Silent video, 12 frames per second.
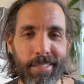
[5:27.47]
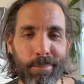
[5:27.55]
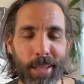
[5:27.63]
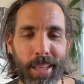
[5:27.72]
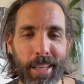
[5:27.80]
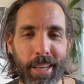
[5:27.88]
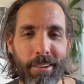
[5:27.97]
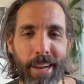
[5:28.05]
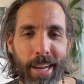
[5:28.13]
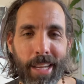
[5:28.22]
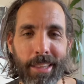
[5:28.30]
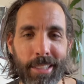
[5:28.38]
be like, yo, I
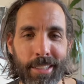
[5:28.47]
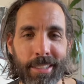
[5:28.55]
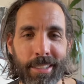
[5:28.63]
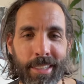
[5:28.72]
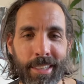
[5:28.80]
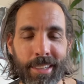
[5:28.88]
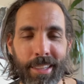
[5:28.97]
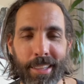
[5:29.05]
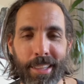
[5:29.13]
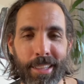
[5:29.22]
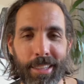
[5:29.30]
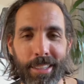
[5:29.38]
got this, you know, like
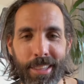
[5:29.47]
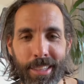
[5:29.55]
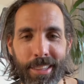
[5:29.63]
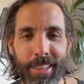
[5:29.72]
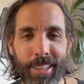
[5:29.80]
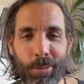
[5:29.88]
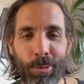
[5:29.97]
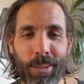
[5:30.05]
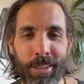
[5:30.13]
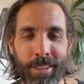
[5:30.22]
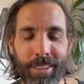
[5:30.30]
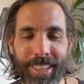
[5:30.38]
let
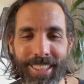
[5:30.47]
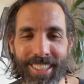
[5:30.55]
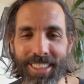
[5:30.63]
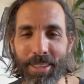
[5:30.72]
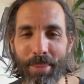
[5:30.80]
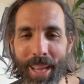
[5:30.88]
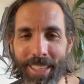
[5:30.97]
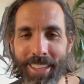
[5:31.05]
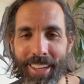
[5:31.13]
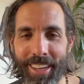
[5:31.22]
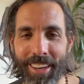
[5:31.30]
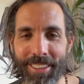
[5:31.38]
the man
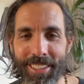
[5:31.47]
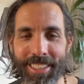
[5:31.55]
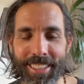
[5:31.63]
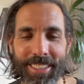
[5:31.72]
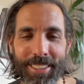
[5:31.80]
take care of this.